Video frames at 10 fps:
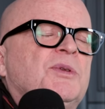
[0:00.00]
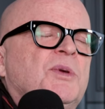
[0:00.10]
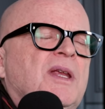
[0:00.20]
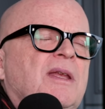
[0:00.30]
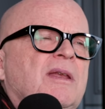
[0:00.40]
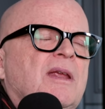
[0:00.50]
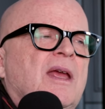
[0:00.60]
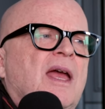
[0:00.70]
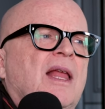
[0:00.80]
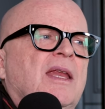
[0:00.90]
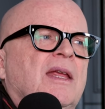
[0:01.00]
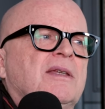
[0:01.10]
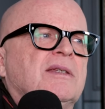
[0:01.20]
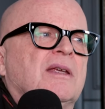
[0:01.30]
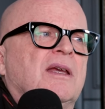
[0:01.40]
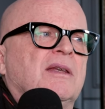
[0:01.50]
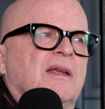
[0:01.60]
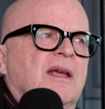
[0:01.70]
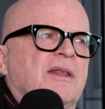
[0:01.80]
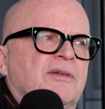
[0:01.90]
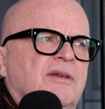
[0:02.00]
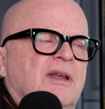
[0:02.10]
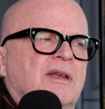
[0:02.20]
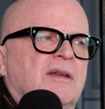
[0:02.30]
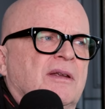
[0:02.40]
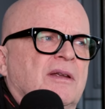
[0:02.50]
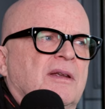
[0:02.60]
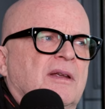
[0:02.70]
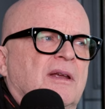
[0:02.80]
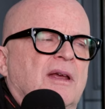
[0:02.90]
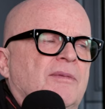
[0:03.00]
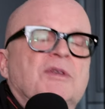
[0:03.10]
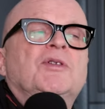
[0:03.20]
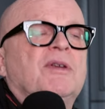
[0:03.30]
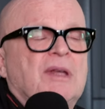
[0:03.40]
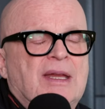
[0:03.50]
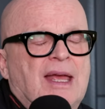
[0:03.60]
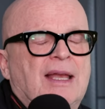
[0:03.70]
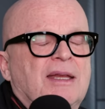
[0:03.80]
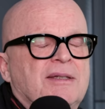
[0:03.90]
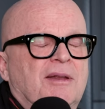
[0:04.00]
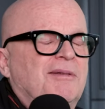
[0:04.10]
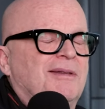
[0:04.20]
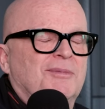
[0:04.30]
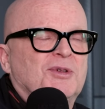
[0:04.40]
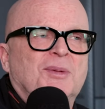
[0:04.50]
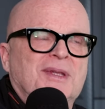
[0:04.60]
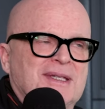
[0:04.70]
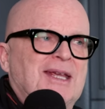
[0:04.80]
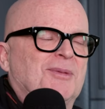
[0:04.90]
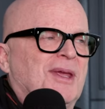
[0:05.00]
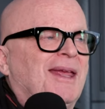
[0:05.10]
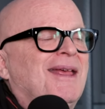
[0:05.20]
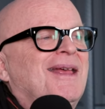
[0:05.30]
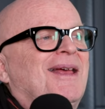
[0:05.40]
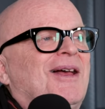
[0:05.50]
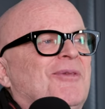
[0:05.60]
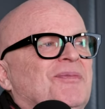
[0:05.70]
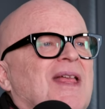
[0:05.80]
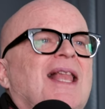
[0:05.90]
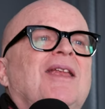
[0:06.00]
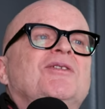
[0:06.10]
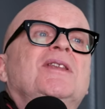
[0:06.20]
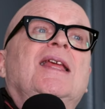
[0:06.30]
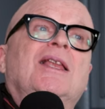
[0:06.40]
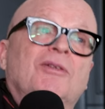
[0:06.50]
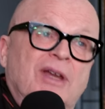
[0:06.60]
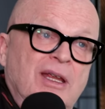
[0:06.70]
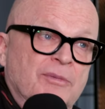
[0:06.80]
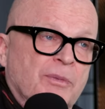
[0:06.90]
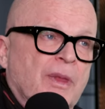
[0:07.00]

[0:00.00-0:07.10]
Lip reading: between Elliot and Catherine, Elliot, not, I'm not talking about the DOP, Elliot and Hillary,